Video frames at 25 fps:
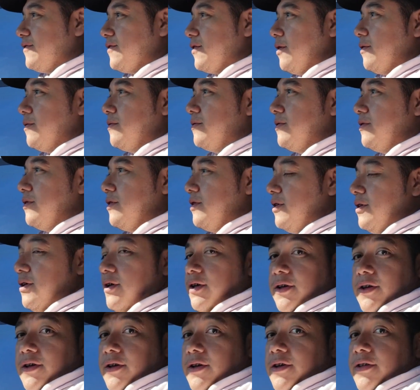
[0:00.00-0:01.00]
So
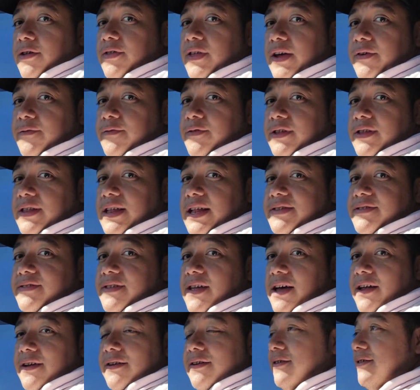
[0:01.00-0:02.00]
thankfully that's
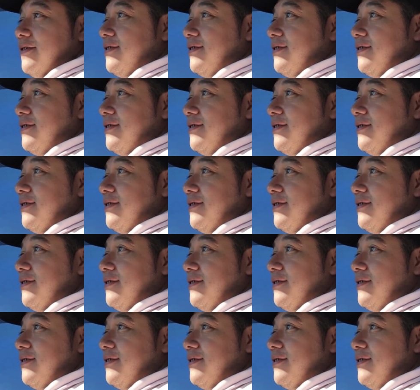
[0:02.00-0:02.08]
that.